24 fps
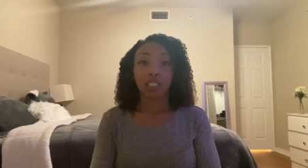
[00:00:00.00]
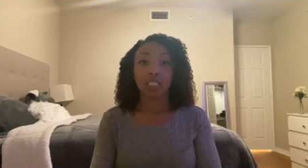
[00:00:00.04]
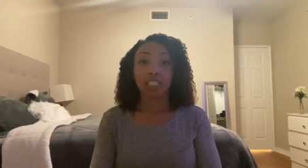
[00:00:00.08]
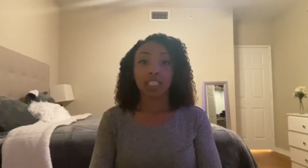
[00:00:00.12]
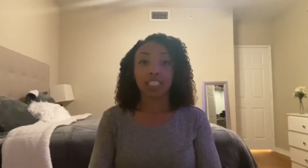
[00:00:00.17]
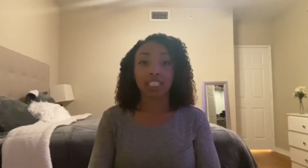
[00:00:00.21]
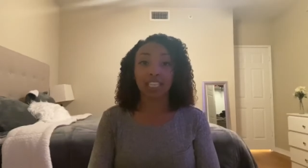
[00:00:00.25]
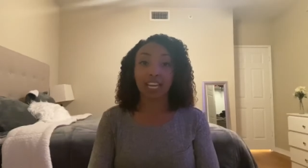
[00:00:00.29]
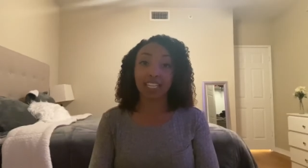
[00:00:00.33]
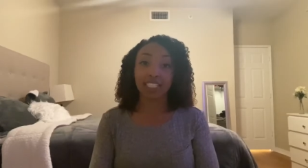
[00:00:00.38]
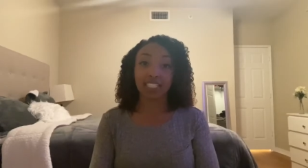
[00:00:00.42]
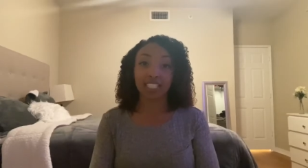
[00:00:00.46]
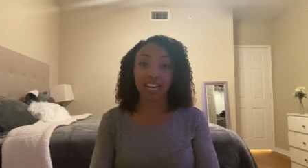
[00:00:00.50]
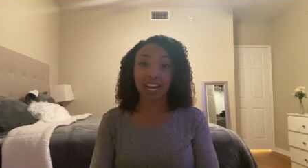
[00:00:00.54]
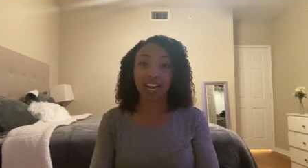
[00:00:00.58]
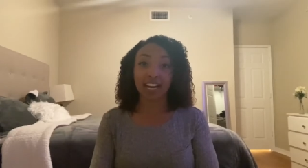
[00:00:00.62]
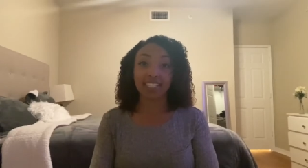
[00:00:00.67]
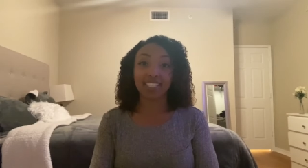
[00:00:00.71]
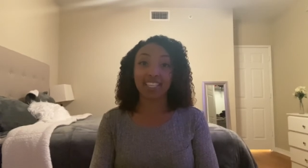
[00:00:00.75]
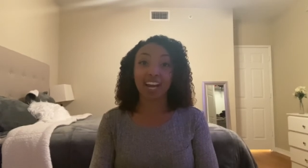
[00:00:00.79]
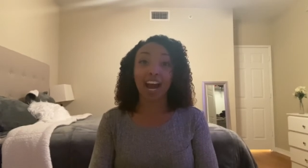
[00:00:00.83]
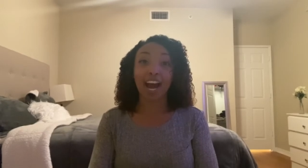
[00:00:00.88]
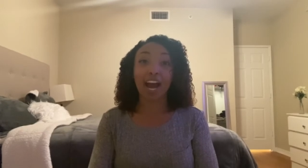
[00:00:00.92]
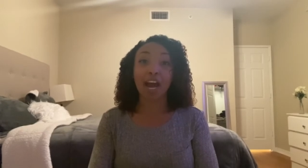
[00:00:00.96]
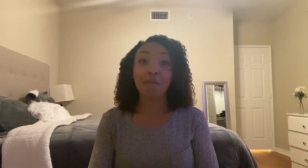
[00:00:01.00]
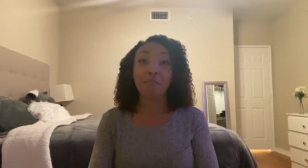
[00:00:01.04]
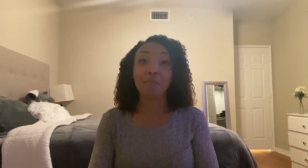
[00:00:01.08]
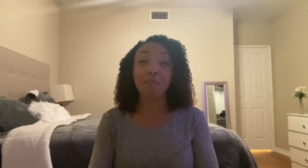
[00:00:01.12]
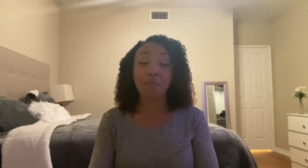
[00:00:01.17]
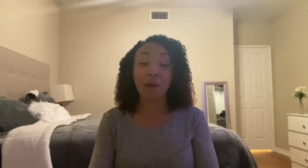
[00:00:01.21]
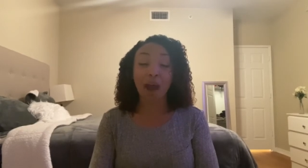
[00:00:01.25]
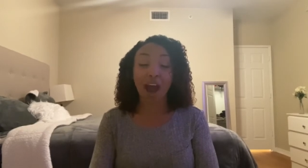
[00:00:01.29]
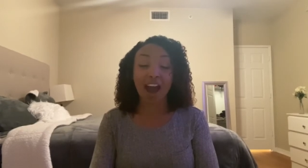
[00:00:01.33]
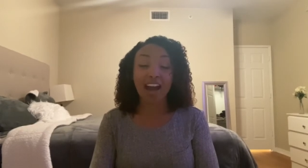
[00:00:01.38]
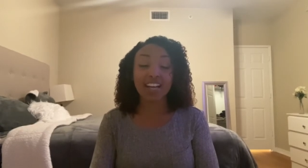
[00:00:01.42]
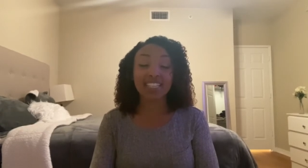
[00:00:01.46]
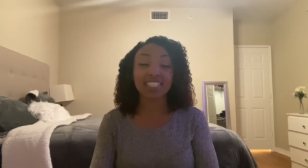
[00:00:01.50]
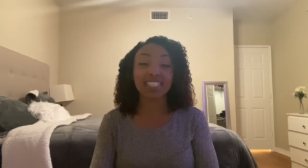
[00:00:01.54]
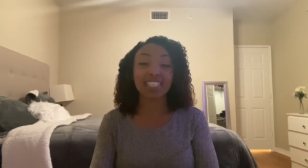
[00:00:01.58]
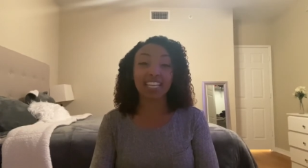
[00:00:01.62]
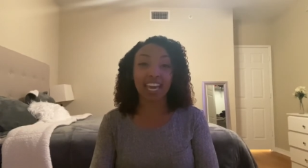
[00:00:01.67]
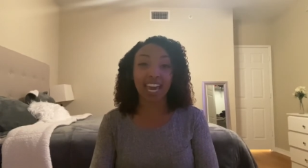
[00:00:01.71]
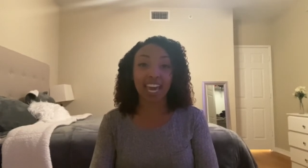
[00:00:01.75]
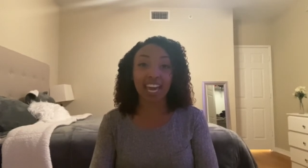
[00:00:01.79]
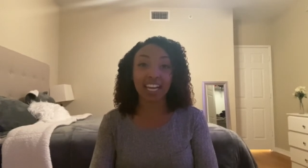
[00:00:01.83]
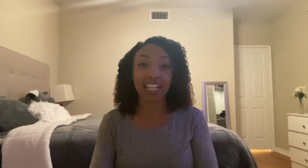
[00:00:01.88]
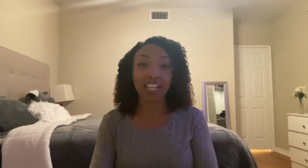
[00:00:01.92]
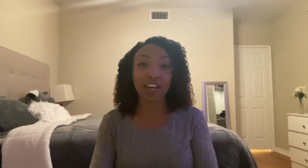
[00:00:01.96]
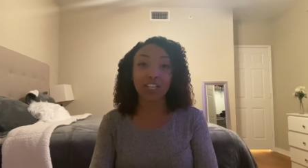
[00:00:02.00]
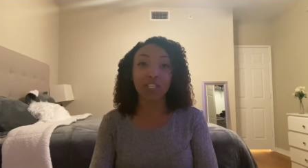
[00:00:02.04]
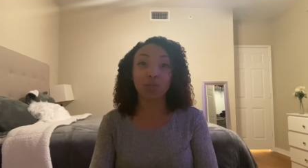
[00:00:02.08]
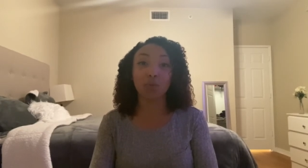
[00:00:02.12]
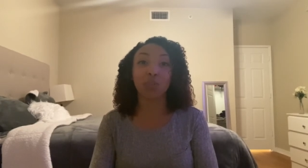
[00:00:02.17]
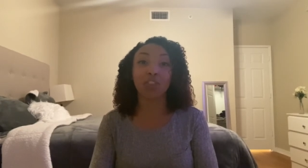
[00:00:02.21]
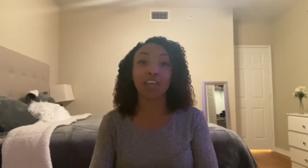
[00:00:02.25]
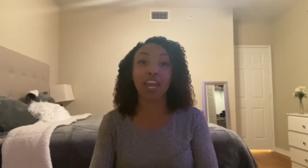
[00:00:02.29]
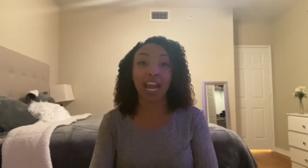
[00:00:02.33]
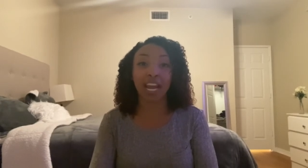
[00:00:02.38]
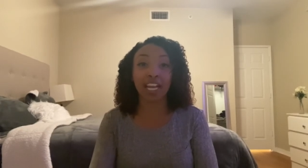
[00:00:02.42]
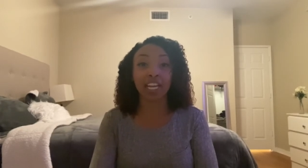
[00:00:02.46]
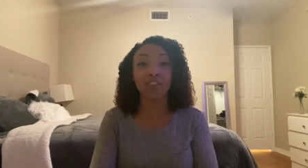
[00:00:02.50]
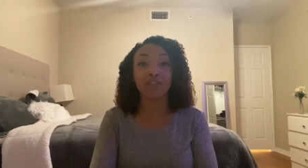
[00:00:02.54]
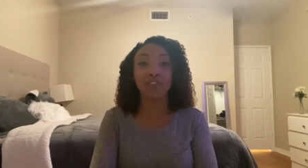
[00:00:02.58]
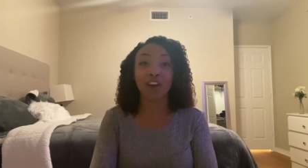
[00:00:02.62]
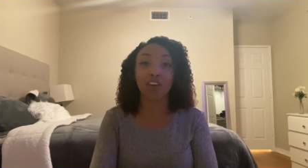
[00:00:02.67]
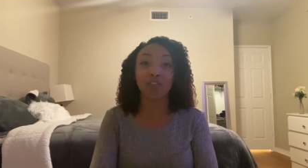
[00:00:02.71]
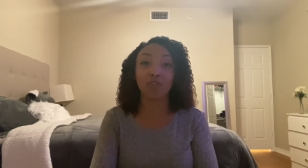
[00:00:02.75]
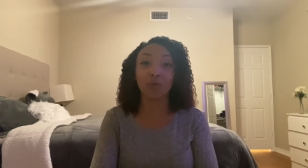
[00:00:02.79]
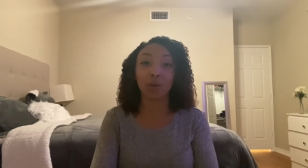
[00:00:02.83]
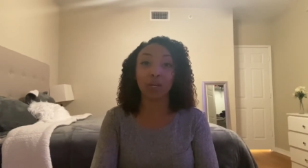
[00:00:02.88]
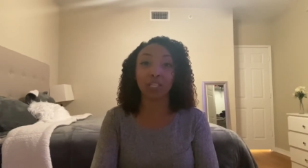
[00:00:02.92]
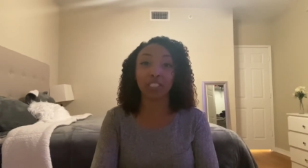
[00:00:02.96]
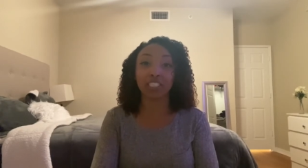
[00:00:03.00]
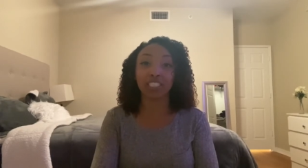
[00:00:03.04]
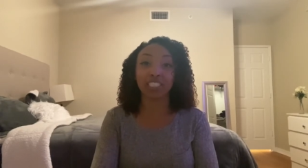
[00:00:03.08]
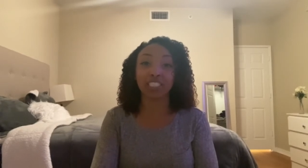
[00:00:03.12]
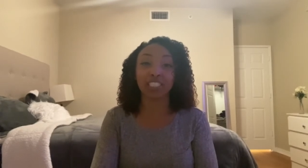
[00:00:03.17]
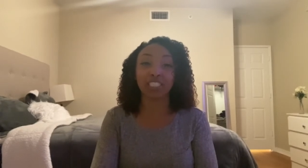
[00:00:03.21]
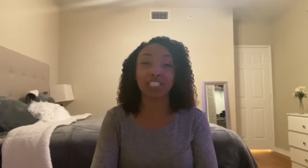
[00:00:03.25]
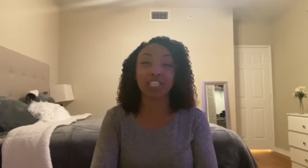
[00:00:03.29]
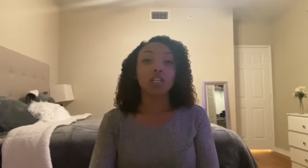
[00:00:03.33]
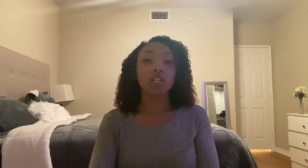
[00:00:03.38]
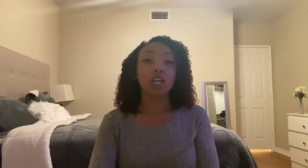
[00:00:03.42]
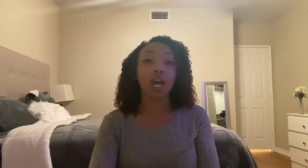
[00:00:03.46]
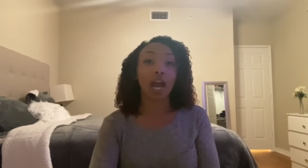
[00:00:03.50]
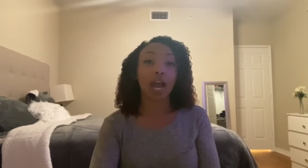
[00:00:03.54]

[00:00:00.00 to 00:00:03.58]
Yes guys, I passed the NCLEX with 85 questions.